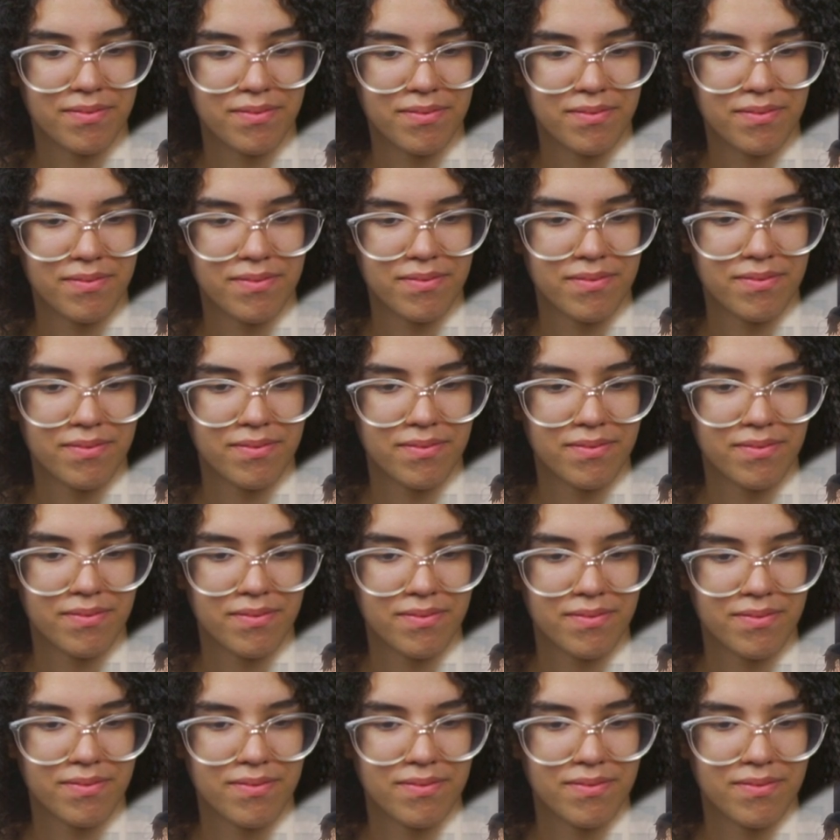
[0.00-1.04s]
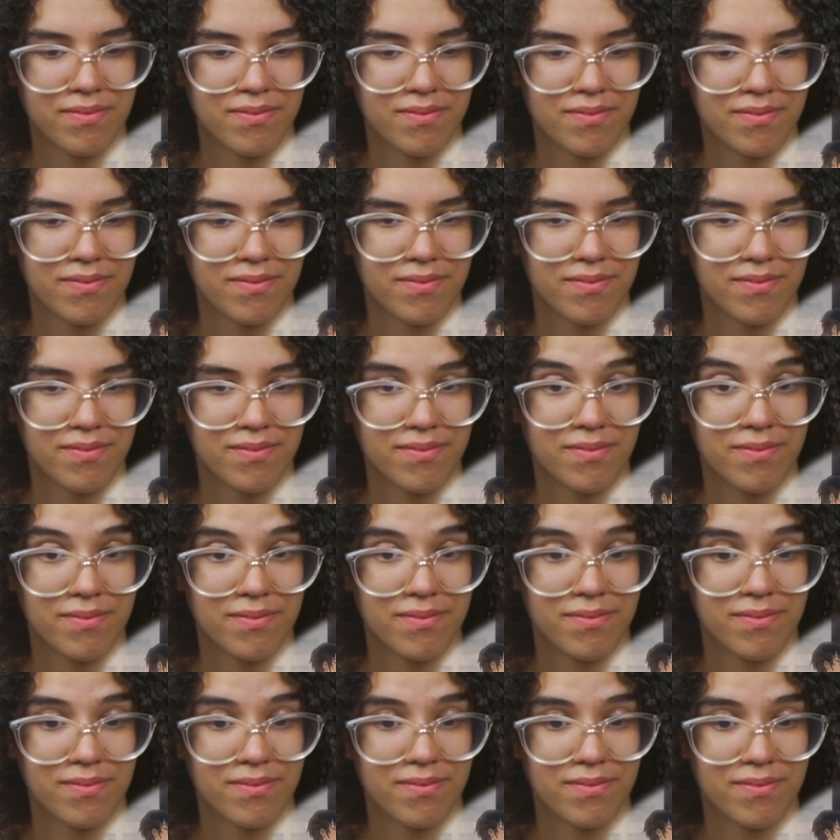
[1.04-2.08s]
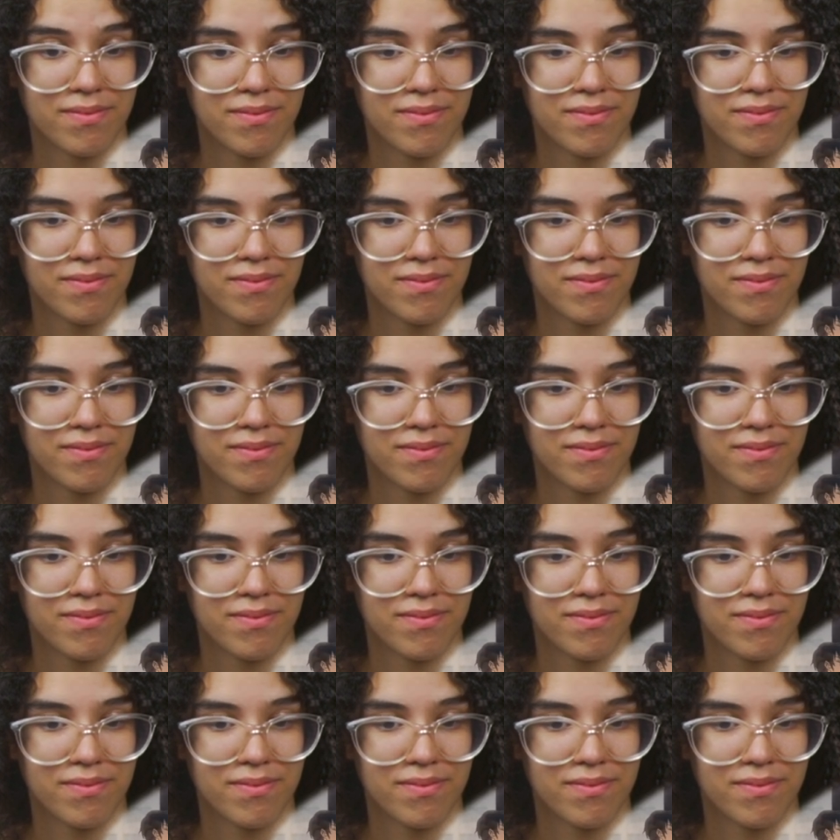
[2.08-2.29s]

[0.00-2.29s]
(not speaking)